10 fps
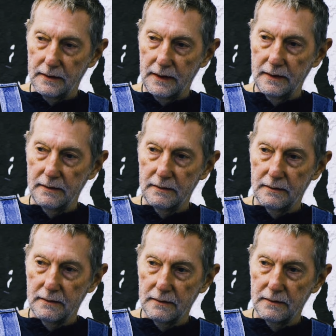in
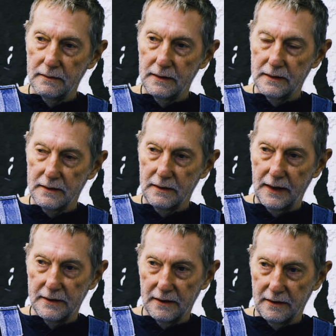his
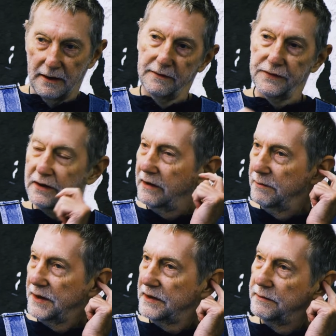later life. So he
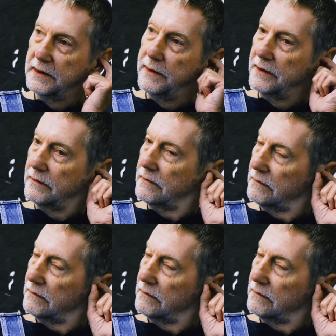must have been about.